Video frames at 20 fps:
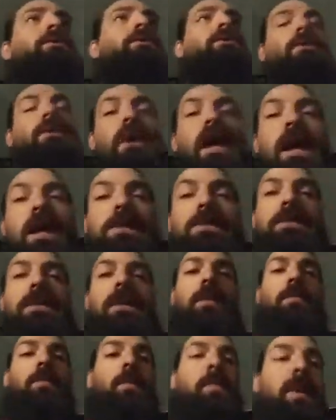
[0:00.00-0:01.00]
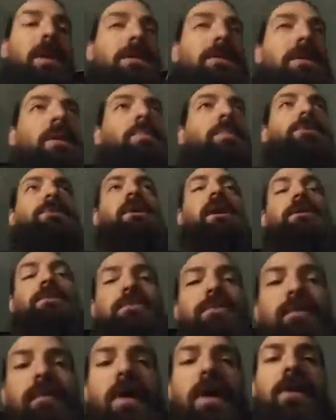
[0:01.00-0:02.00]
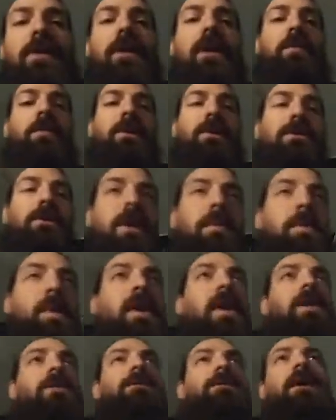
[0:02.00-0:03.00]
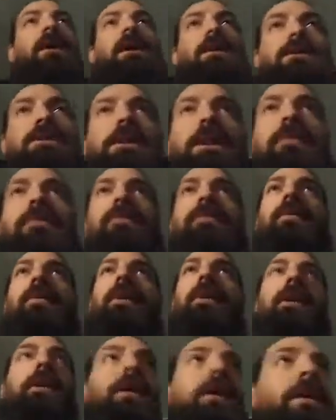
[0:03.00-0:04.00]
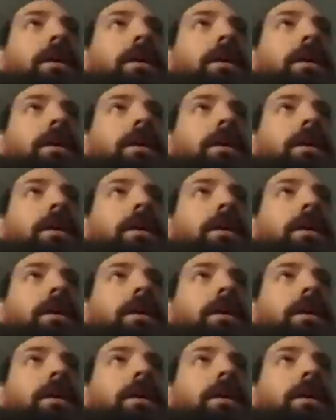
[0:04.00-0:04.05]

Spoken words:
So you got to sleep. But my sleeping schedule's fucked up because I've been on second shift for